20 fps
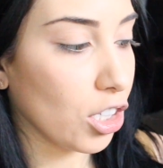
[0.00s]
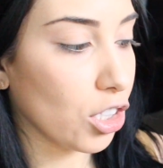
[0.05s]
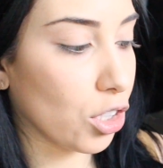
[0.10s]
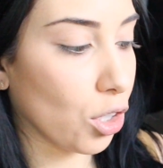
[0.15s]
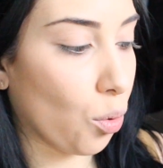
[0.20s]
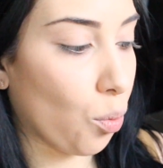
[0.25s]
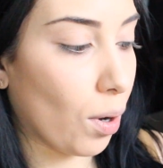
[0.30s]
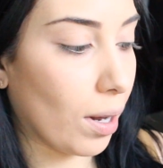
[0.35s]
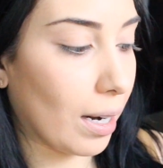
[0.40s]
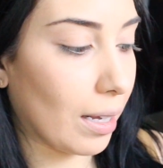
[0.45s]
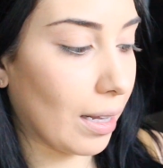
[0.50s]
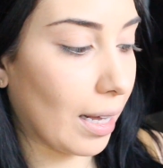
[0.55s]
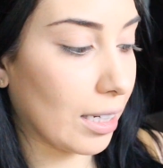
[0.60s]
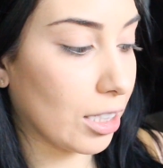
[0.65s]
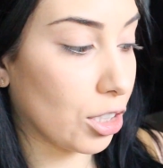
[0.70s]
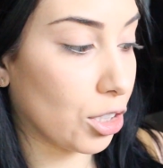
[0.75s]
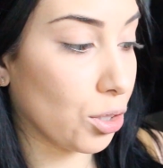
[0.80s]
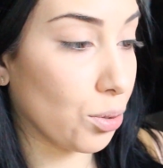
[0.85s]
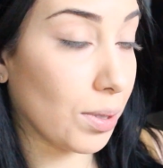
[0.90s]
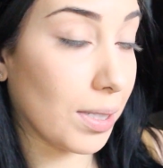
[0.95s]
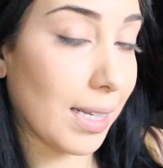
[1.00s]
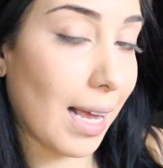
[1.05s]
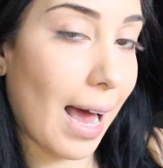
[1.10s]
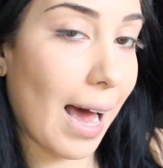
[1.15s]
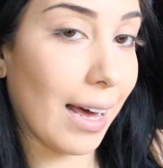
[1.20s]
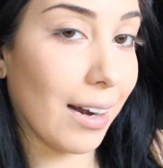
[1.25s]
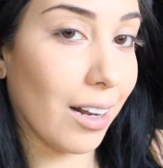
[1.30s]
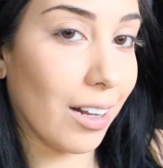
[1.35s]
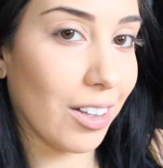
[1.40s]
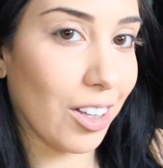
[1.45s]
So what I like to do is
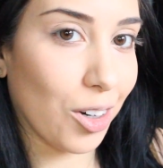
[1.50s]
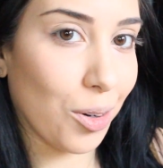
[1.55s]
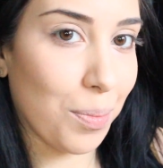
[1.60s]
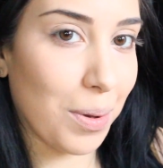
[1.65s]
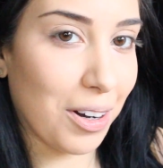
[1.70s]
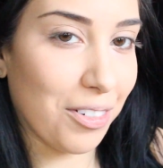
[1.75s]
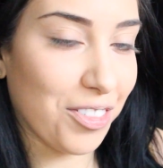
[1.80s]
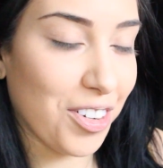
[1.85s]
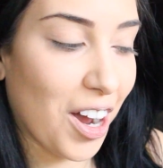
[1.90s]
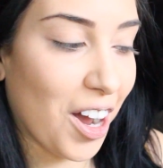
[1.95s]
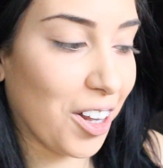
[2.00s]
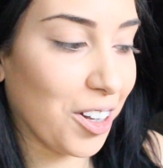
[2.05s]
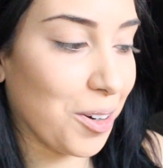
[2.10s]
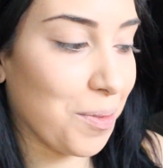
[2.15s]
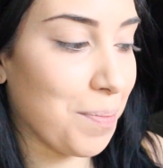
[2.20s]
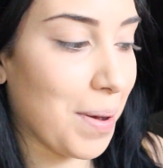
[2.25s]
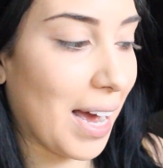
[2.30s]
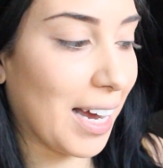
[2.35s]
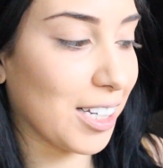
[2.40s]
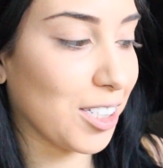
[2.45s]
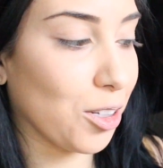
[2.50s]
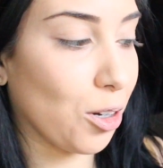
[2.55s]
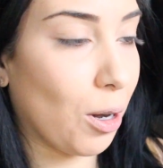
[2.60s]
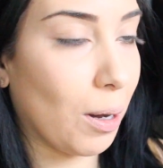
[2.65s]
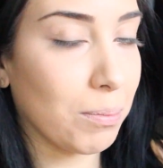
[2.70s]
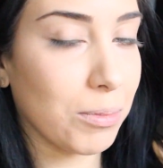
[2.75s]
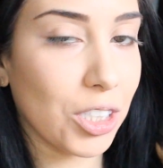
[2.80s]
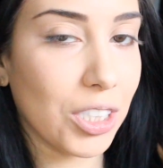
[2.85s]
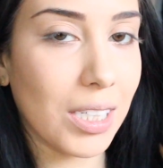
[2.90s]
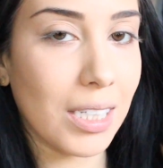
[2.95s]
add a little bit of color back. So
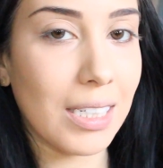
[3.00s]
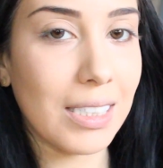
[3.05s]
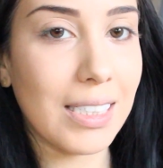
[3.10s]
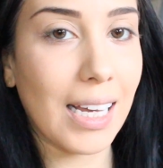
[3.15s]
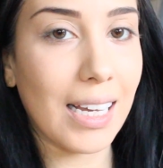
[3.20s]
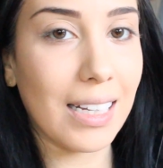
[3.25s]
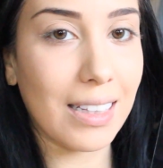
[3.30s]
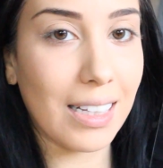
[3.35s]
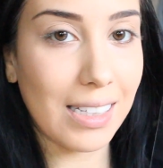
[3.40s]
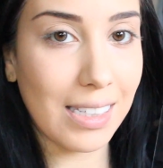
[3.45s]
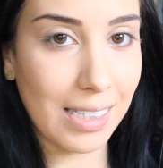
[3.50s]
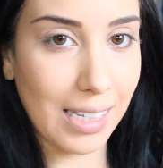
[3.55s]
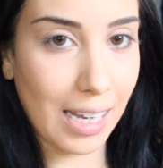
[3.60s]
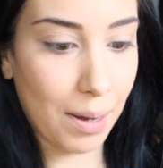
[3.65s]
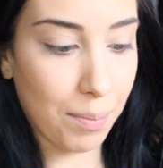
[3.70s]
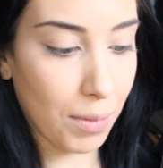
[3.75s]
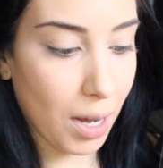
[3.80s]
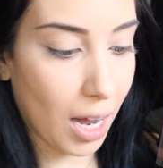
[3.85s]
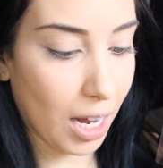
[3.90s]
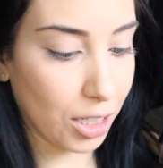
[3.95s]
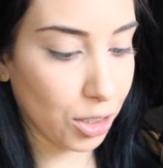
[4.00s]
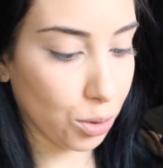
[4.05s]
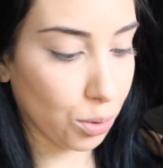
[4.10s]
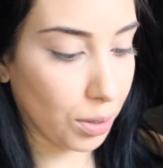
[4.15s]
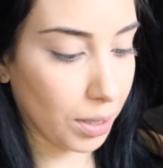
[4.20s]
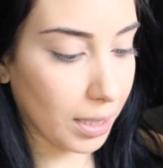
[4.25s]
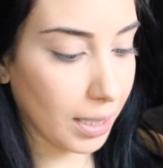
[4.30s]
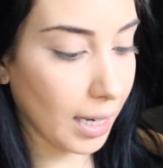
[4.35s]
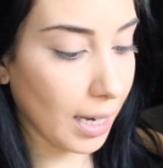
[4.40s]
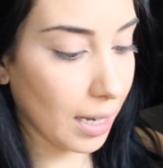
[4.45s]
I'm just take the same
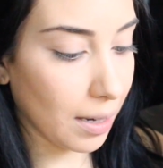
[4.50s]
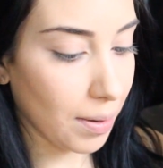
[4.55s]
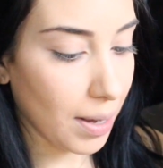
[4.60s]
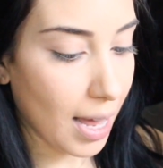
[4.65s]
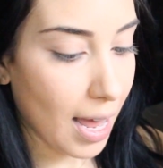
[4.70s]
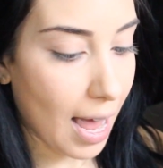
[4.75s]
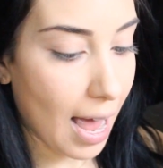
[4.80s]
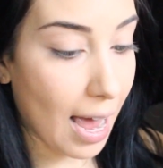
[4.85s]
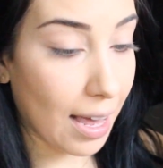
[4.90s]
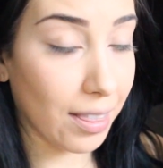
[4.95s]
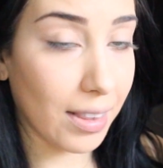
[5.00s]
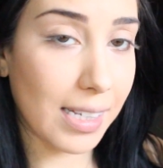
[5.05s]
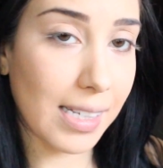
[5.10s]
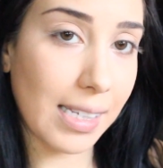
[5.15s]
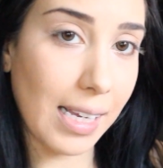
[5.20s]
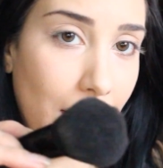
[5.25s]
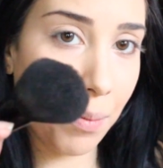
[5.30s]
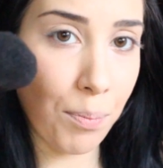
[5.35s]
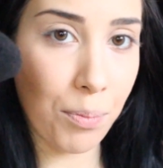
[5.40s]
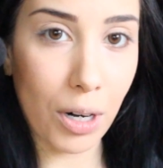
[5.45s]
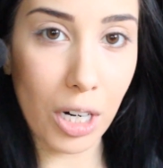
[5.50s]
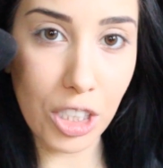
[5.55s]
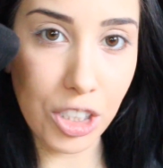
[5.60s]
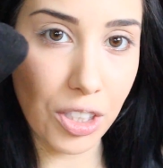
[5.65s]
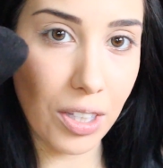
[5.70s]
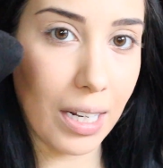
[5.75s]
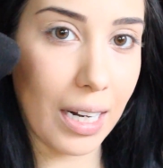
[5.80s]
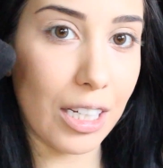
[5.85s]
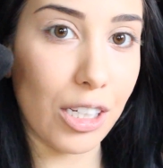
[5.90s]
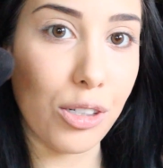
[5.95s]
contour kit and the same brush
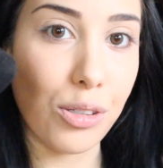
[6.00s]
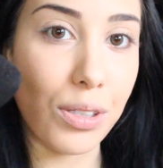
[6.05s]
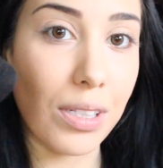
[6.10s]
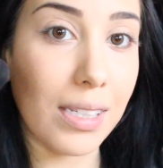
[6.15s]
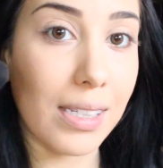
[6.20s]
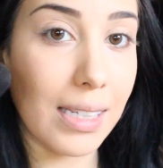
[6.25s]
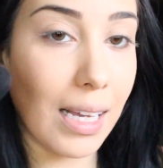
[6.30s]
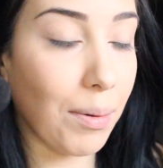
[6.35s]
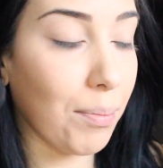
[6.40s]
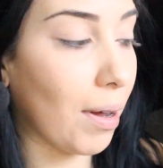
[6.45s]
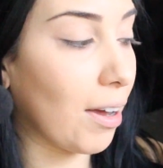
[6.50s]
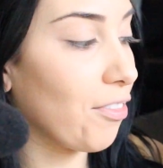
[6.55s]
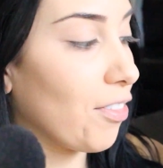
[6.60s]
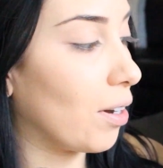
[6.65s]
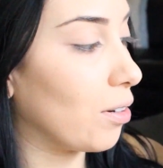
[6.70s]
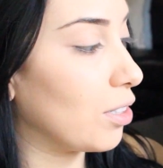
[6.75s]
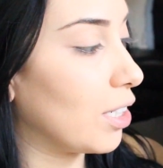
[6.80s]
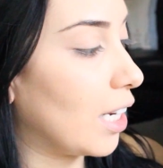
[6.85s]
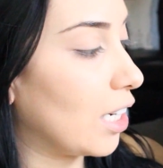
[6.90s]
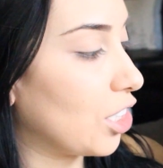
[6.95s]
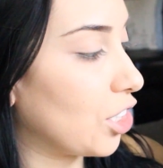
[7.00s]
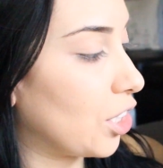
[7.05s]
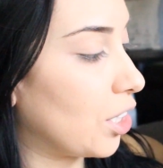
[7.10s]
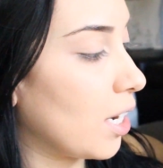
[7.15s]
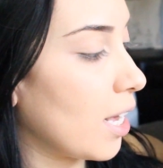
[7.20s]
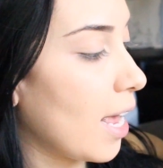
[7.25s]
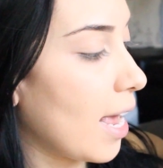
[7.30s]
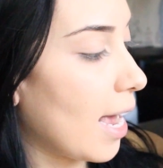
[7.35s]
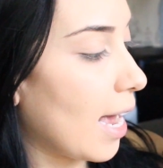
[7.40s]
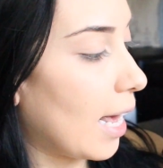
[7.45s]
that I used to set my
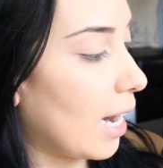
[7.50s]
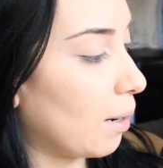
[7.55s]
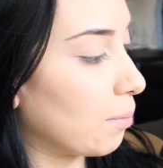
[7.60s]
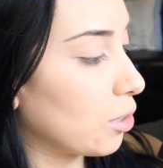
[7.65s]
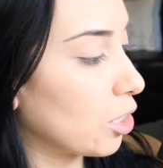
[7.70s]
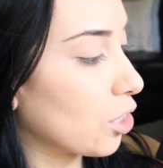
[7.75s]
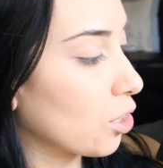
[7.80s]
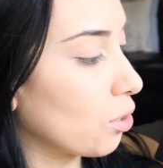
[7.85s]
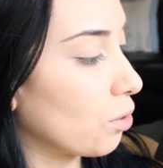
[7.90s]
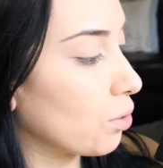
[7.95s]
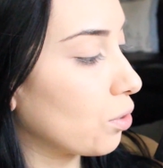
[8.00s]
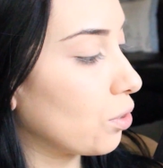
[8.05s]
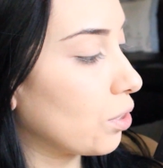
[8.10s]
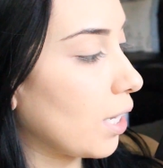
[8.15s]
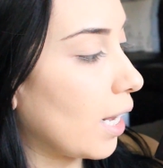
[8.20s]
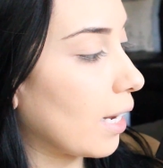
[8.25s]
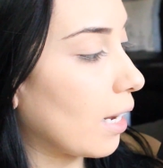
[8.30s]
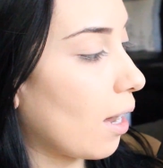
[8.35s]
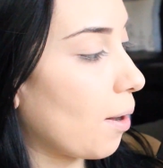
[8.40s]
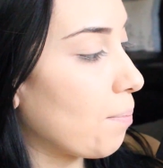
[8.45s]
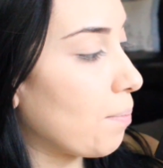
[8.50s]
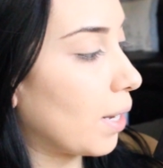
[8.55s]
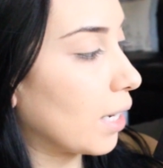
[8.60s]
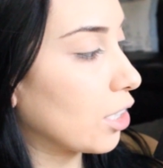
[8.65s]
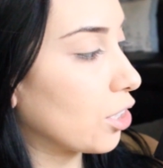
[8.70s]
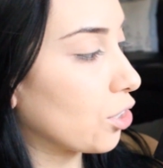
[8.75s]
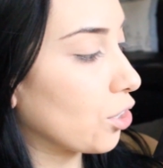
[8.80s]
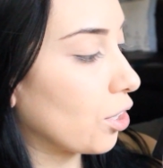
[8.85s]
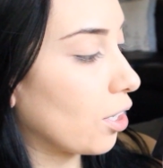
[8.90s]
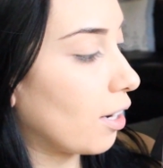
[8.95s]
foundation, and I'm just going to take a
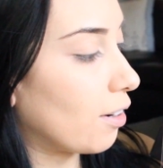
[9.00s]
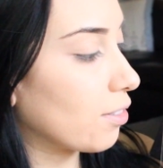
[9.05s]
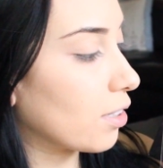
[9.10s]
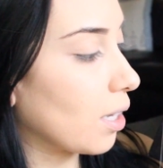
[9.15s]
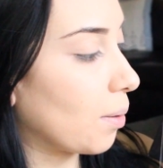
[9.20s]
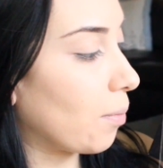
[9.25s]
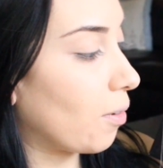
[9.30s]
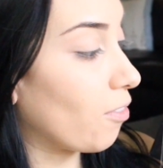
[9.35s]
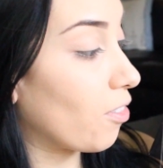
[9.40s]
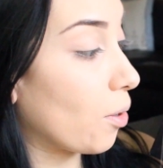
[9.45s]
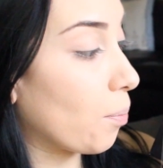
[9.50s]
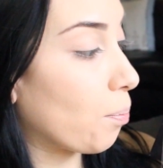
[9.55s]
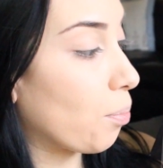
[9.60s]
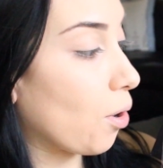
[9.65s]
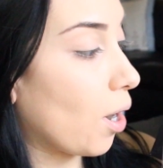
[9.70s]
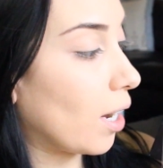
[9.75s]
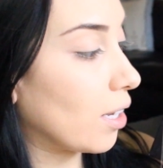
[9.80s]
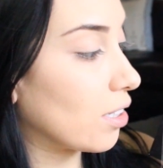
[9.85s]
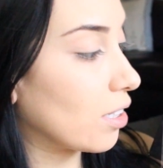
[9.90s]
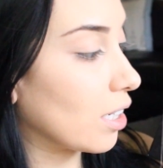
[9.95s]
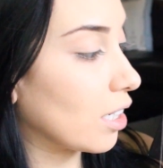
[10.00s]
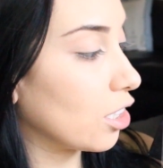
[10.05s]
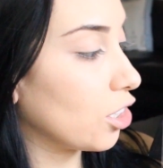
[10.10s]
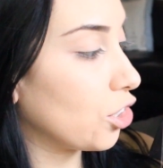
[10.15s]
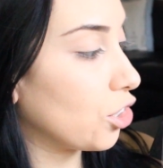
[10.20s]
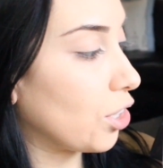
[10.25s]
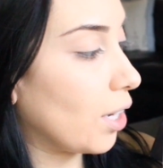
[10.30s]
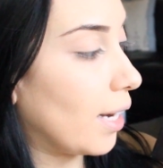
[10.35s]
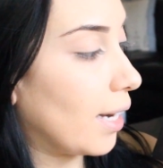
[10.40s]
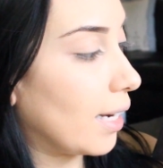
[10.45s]
mixture of some of the bronzing
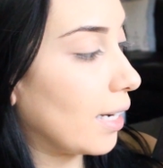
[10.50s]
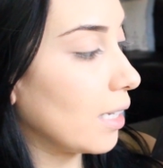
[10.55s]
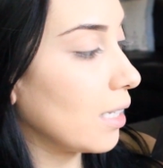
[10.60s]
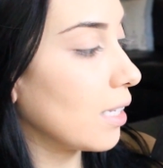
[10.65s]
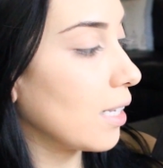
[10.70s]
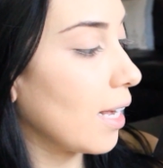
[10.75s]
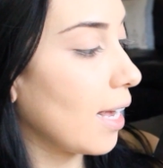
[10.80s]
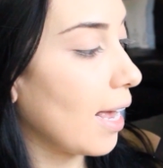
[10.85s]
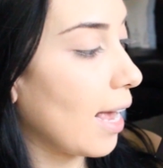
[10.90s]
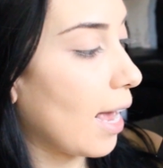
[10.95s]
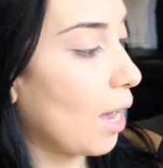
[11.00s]
shades.